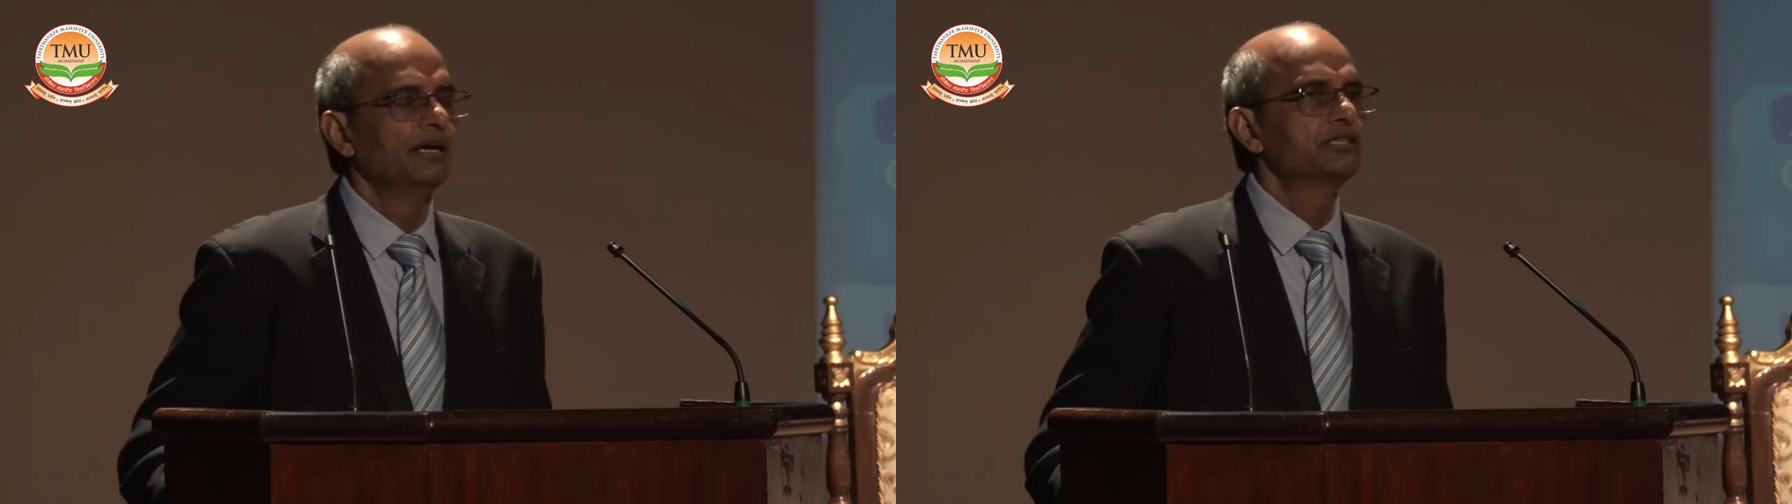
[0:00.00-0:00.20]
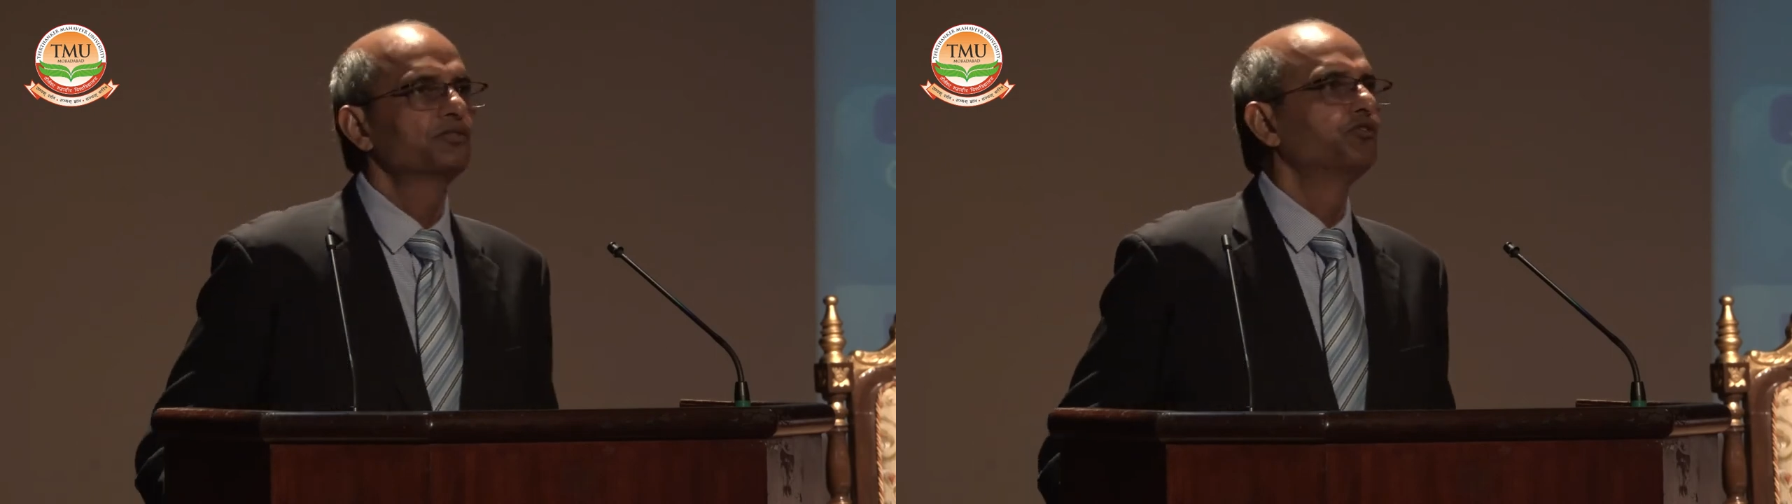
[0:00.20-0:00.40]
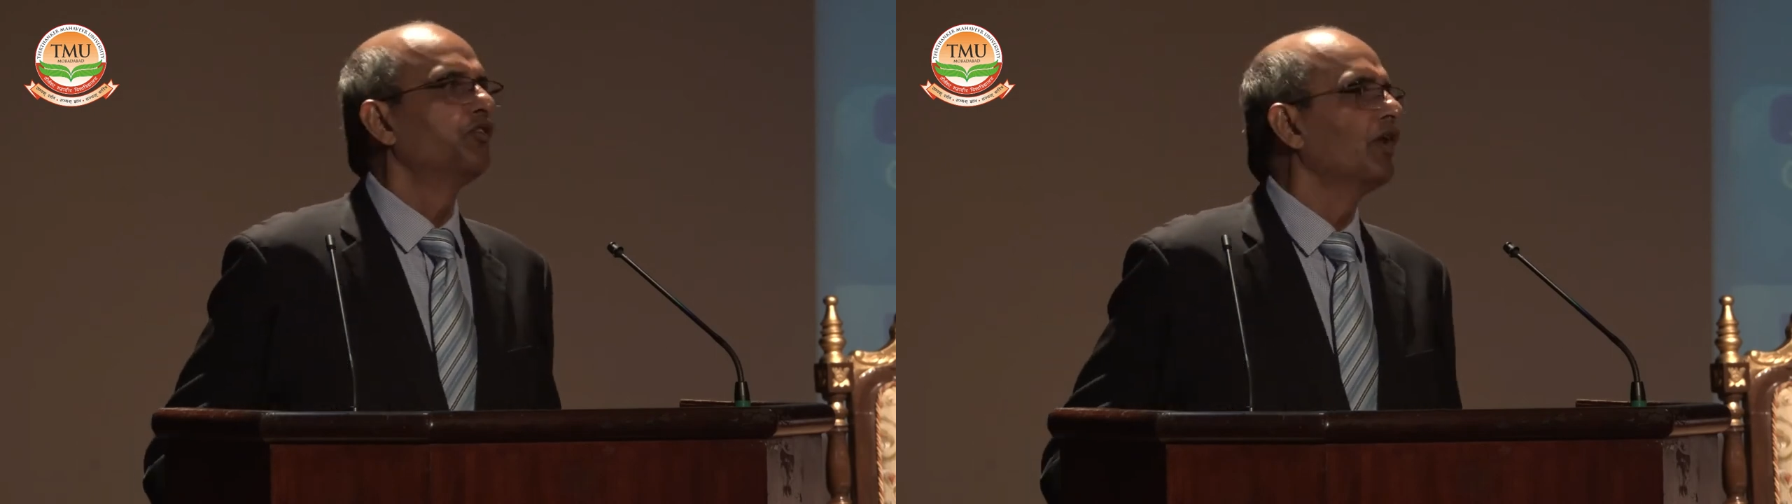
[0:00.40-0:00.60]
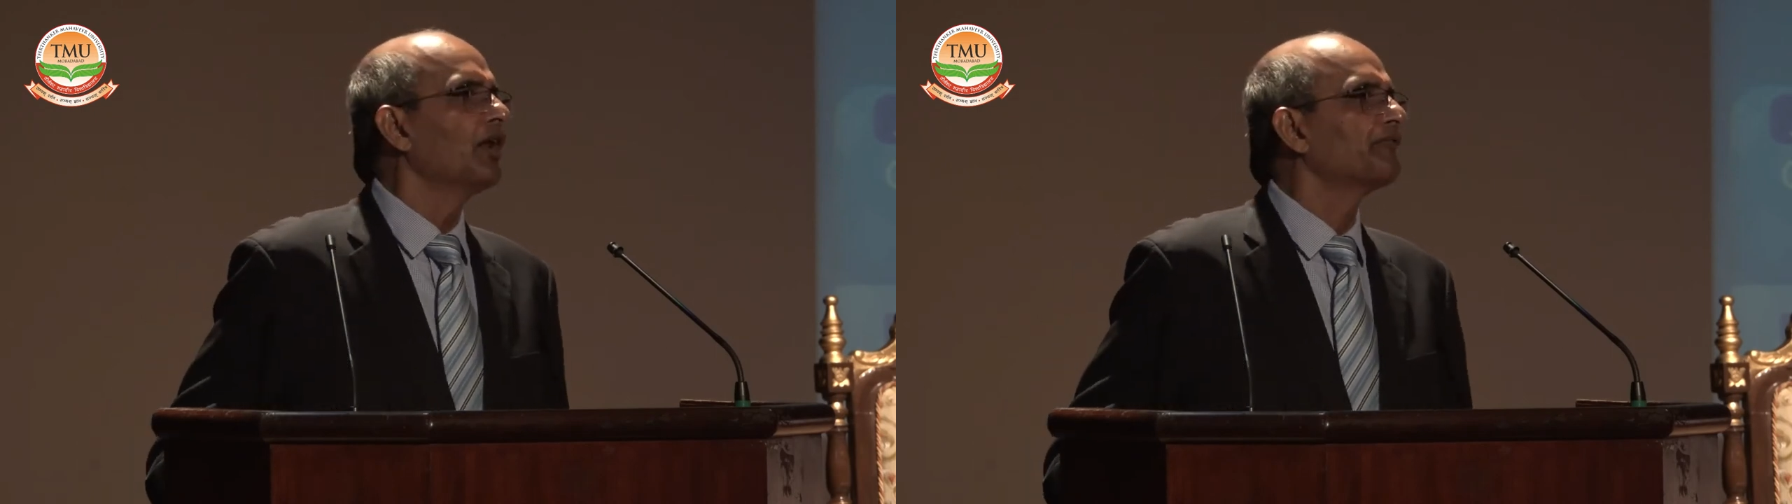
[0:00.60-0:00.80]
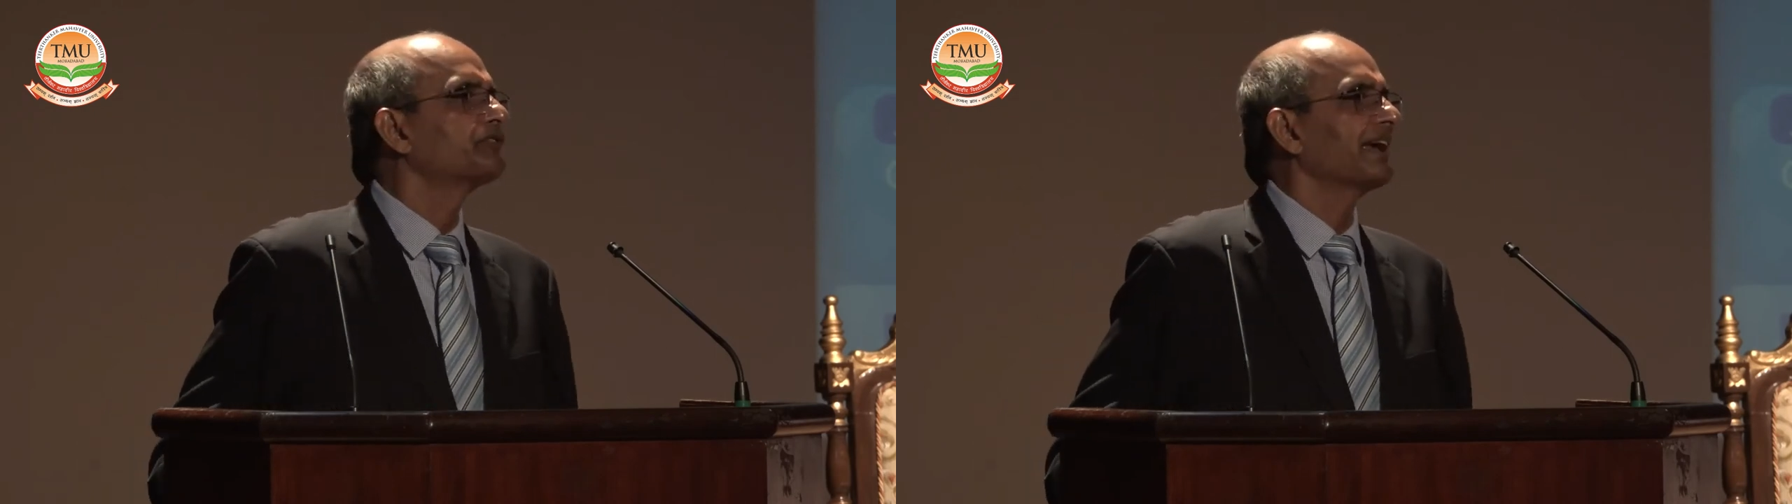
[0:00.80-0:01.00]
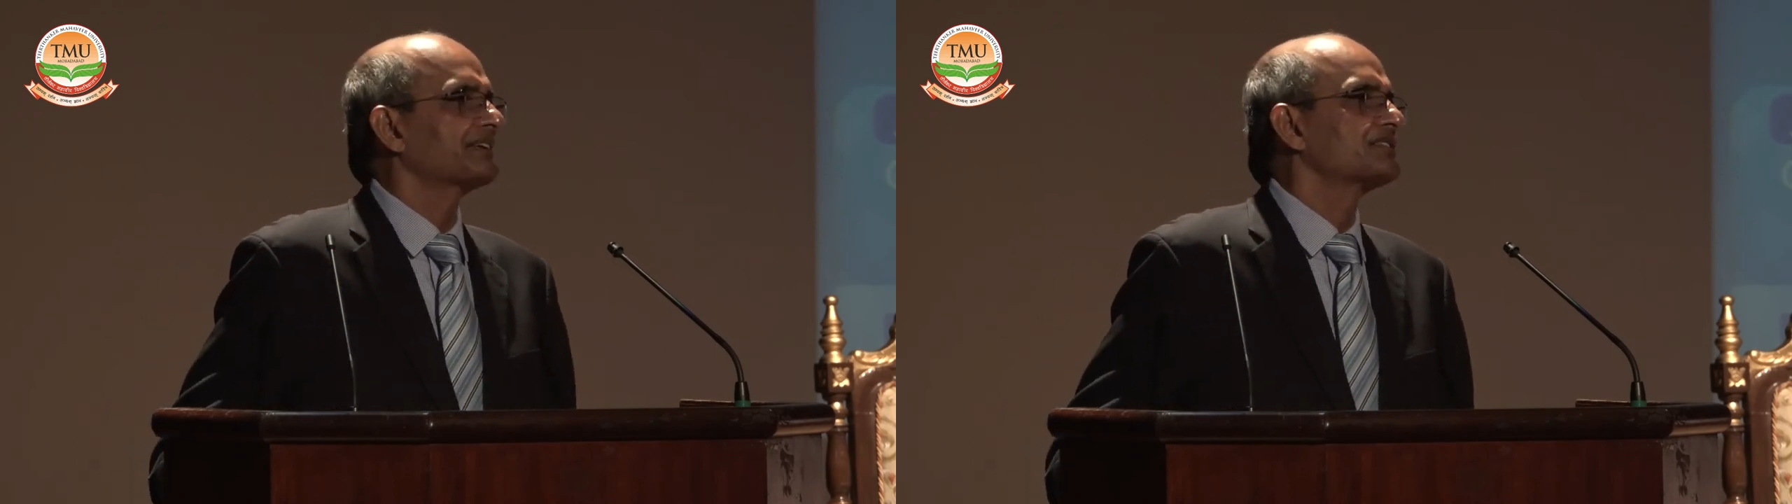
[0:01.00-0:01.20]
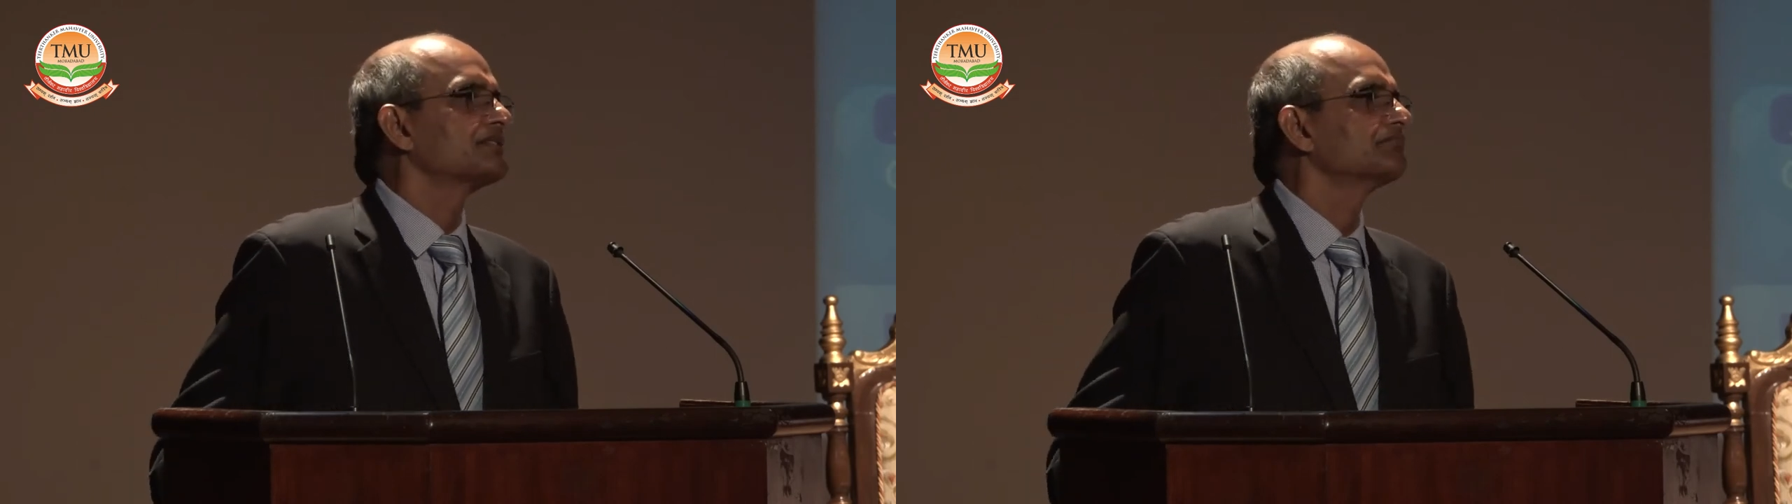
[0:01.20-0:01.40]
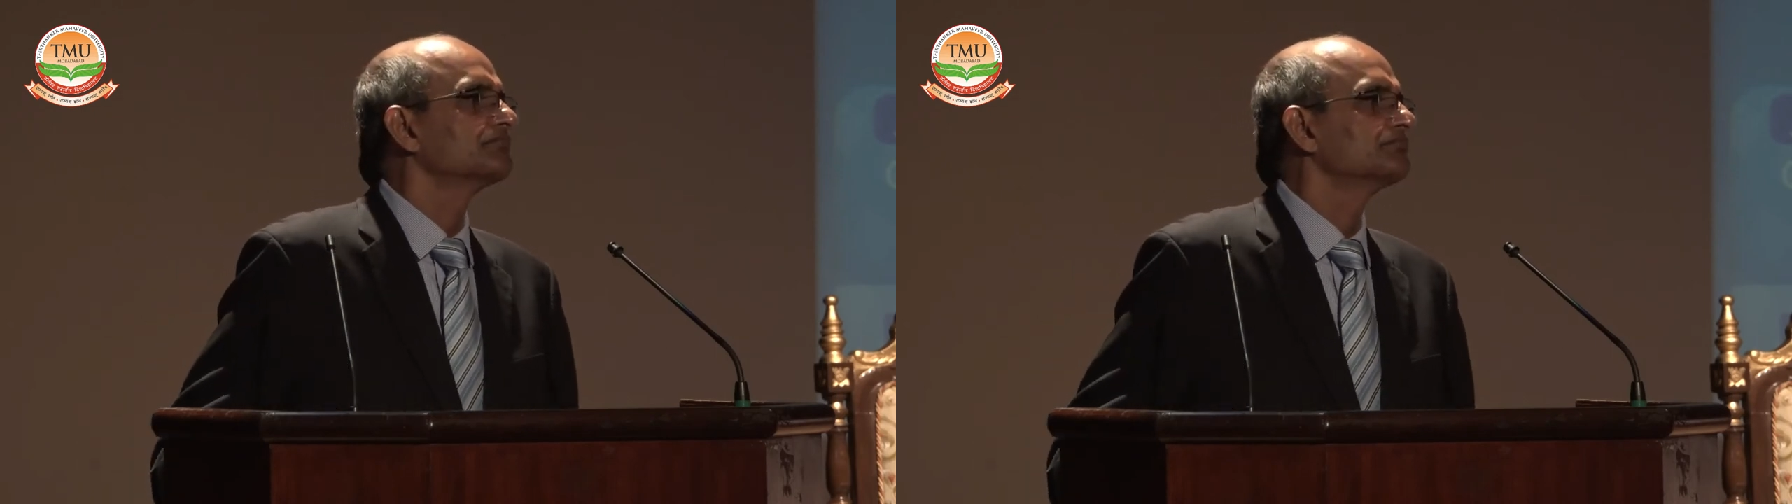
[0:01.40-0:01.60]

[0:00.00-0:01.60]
it's full of text.